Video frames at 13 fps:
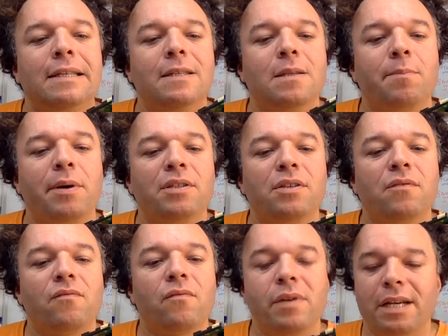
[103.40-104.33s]
there's a bunch
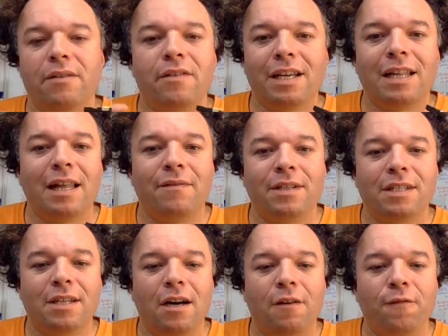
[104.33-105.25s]
of really, really clever
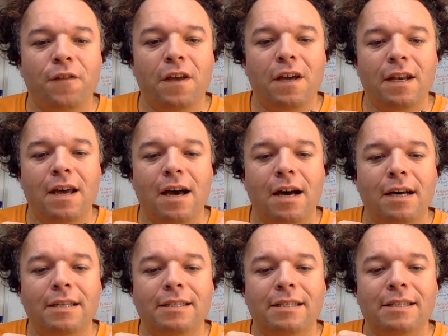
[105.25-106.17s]
stuff that
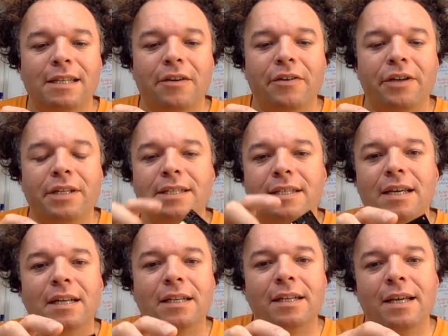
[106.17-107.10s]
Sensorion has
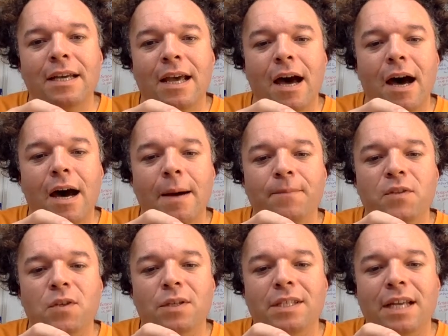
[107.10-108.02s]
done
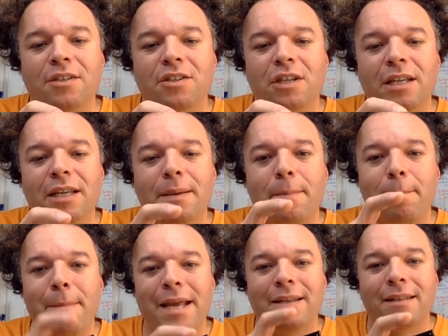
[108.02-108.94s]
to essentially
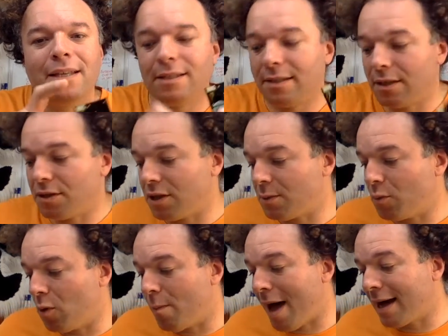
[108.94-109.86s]
make this such a
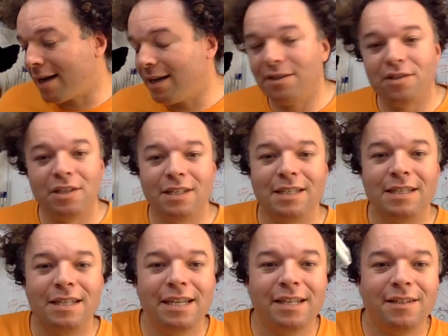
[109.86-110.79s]
small package, as
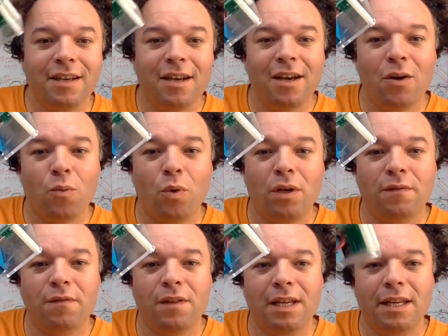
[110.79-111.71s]
indeed one
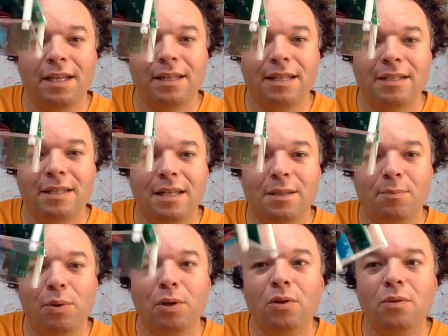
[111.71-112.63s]
of this
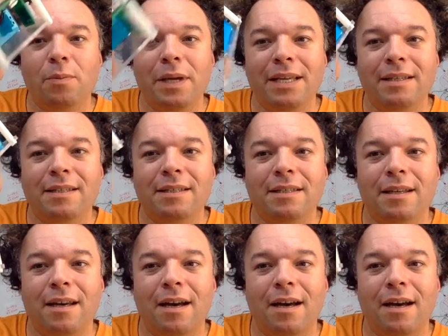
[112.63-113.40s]
blue piece